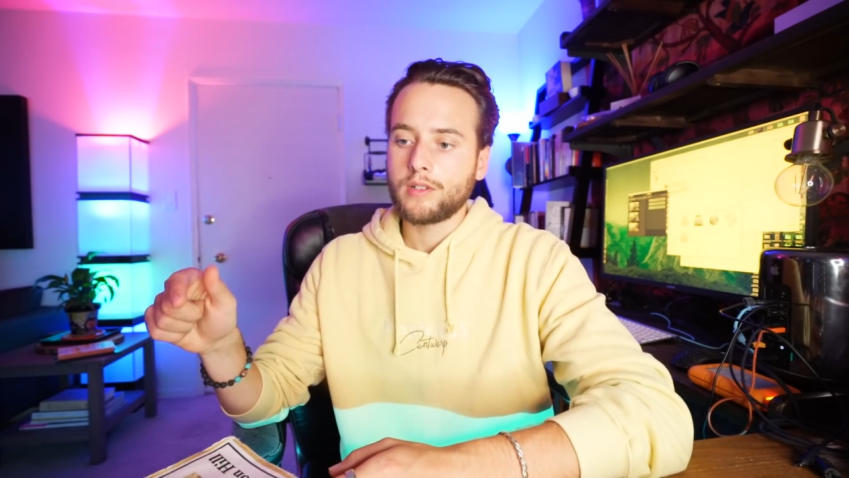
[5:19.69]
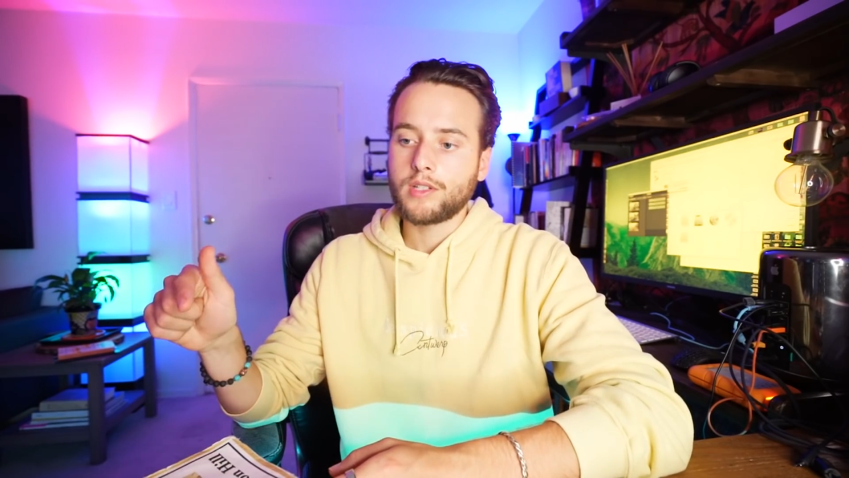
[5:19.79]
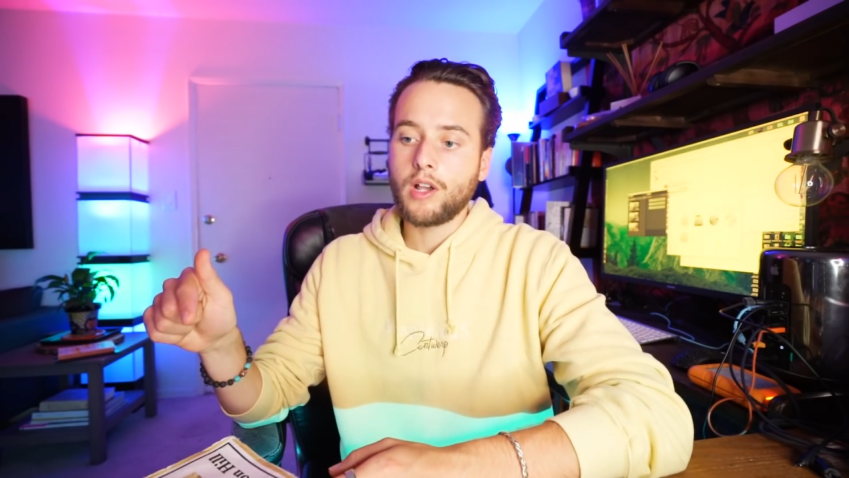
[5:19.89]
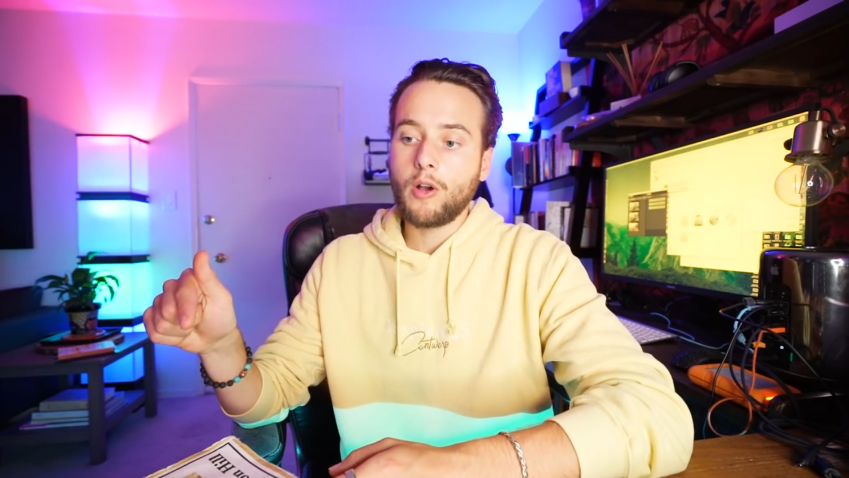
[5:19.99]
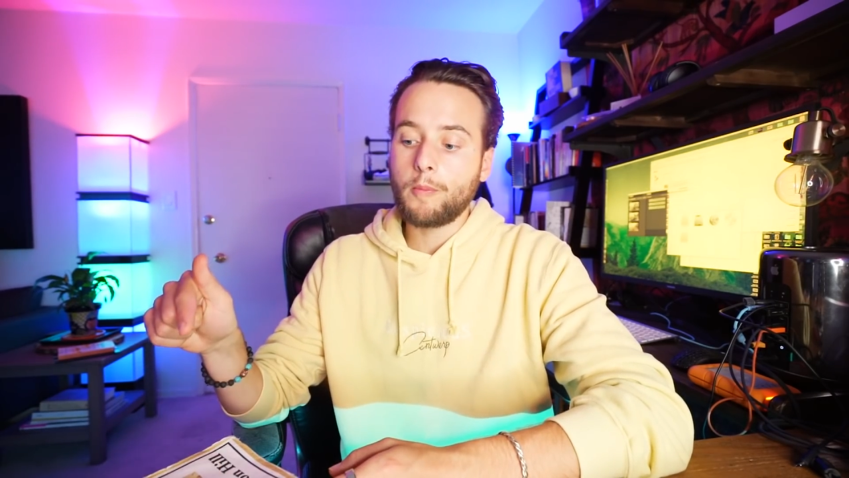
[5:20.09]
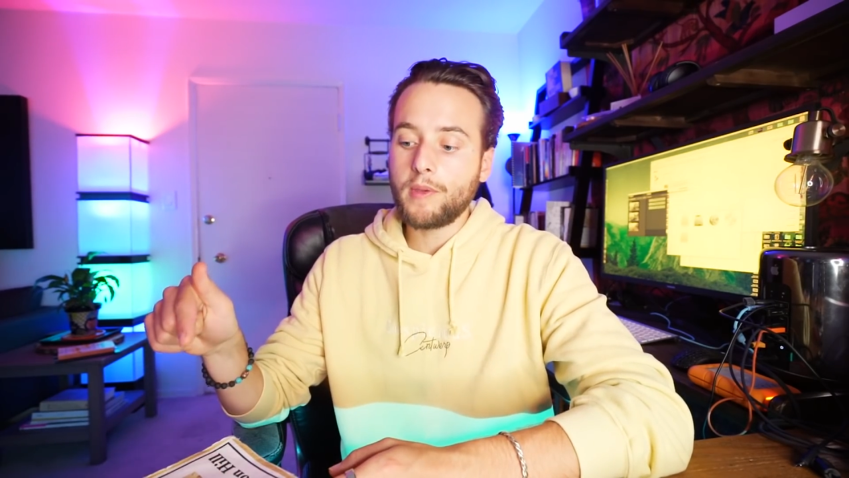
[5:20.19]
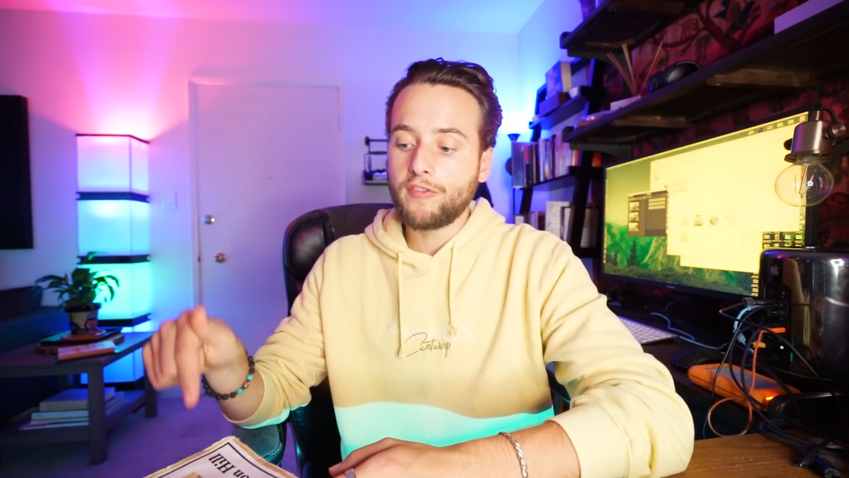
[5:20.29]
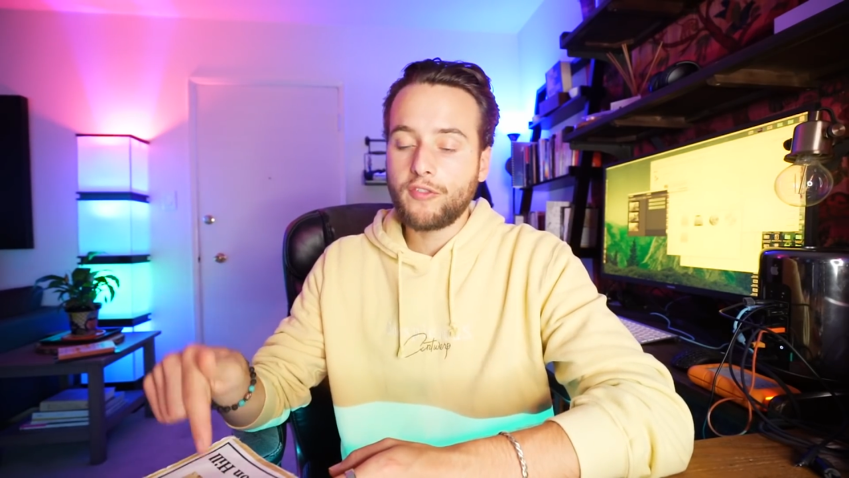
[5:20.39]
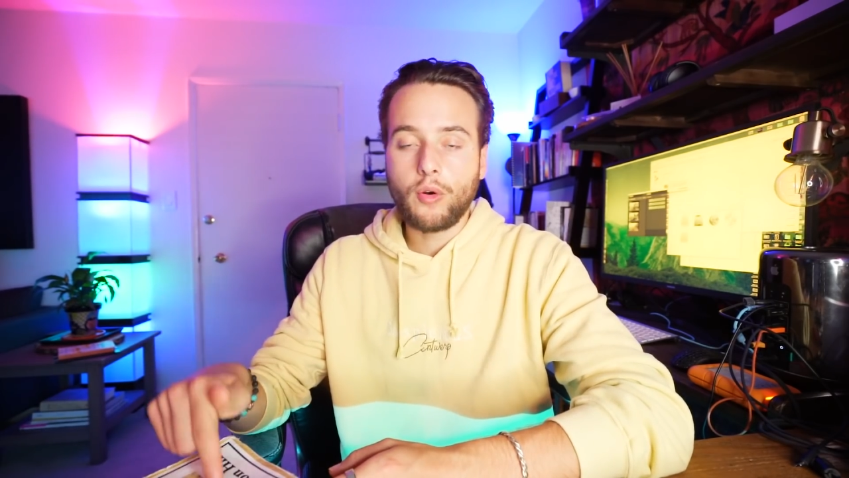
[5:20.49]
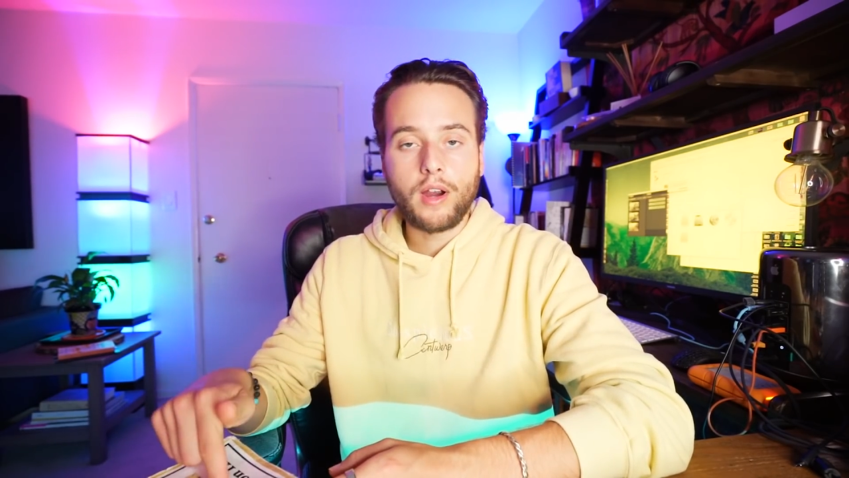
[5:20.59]
So
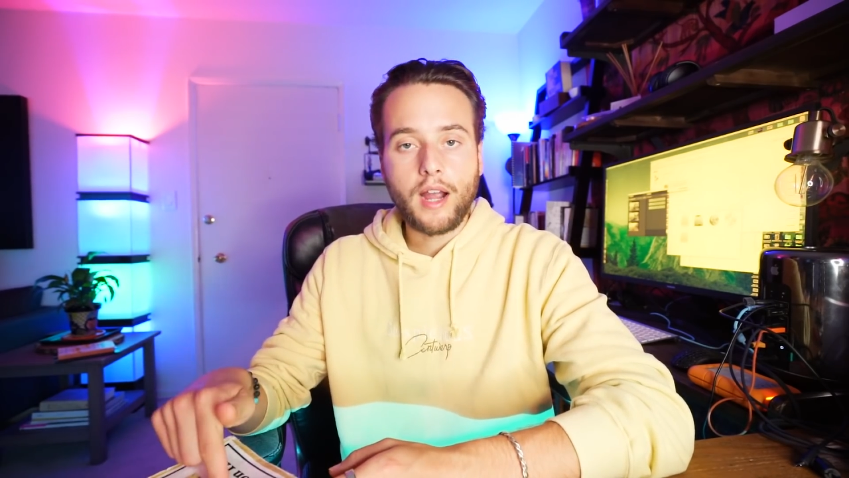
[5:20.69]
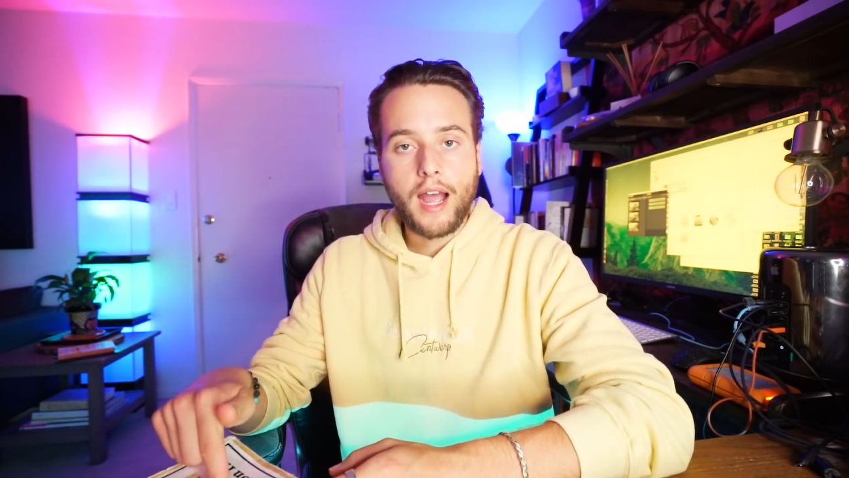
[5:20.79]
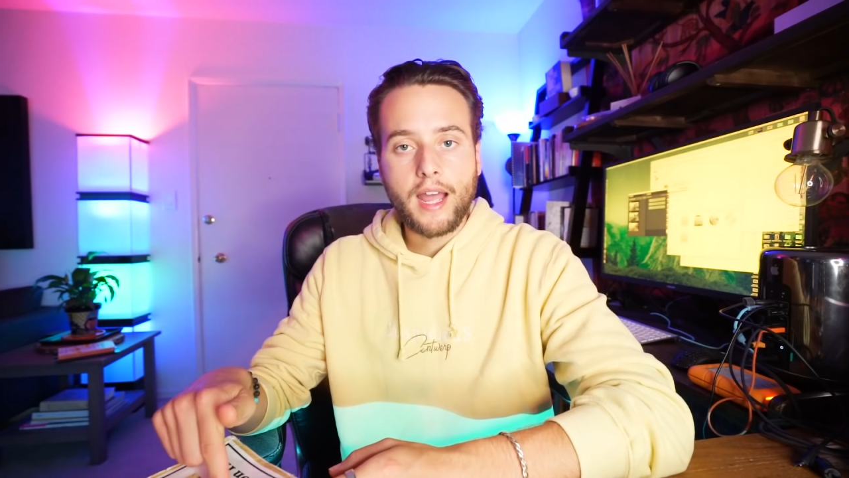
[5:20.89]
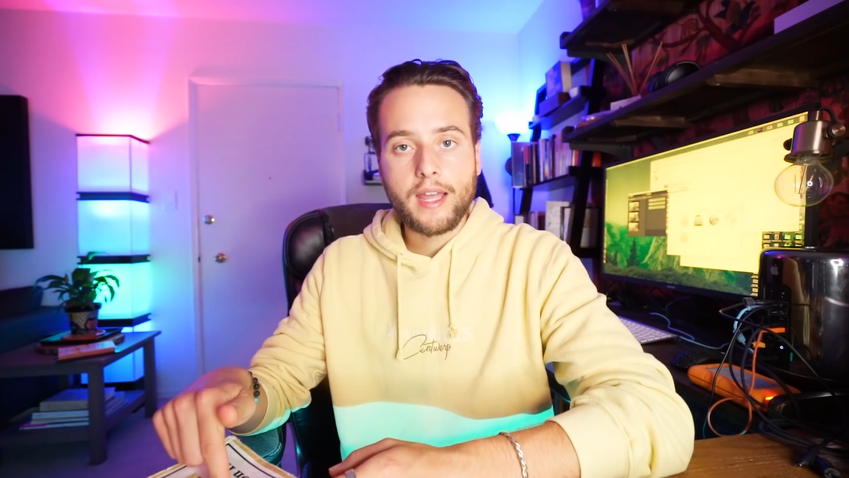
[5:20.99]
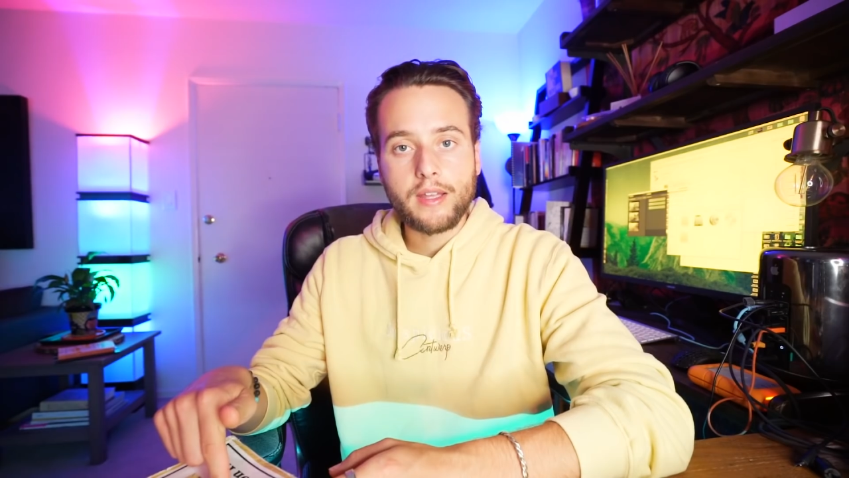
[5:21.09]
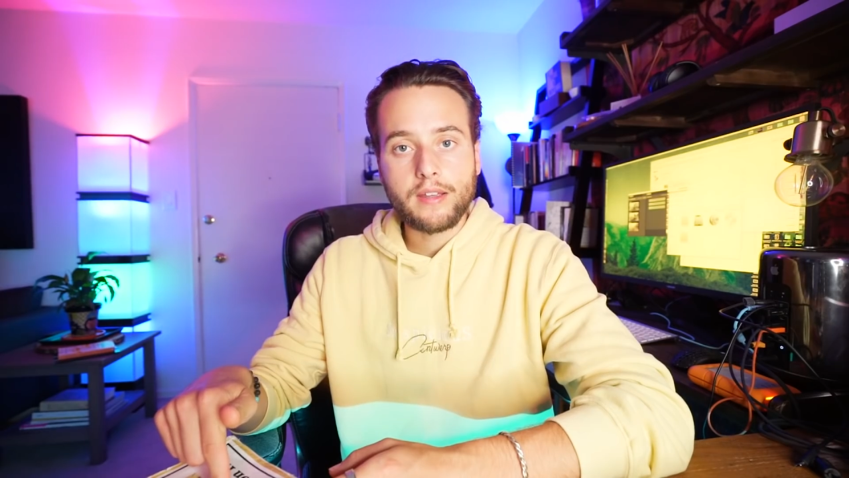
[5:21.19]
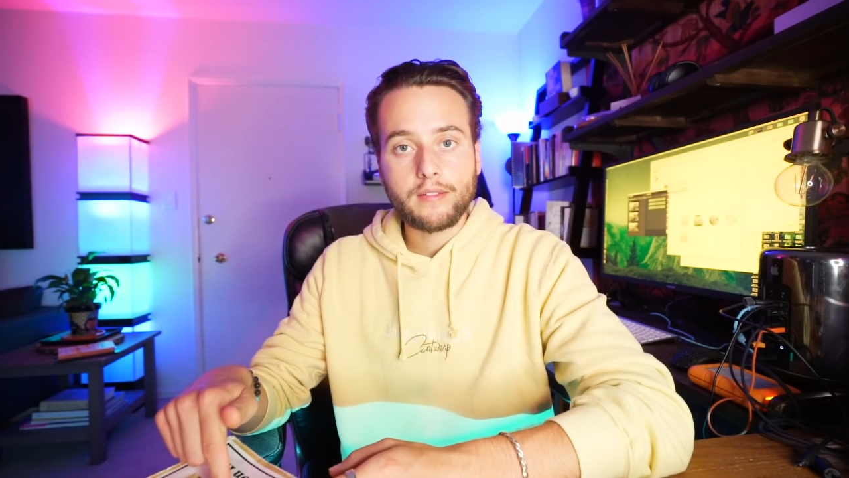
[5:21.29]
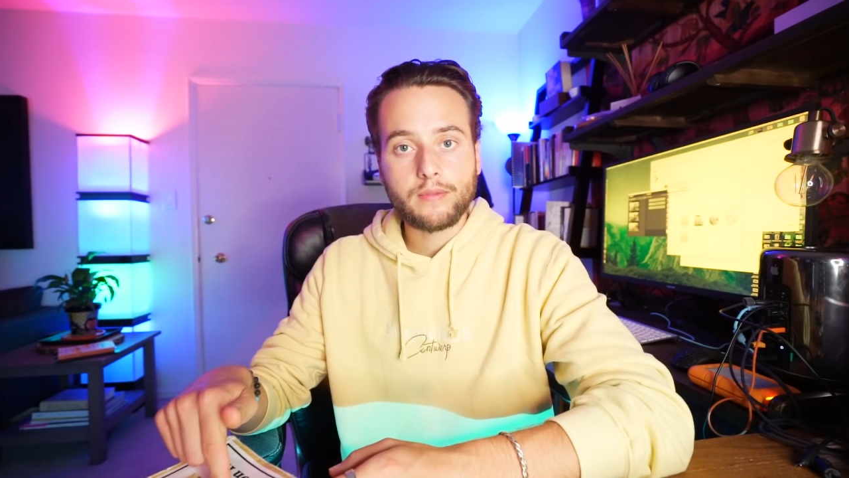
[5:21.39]
before I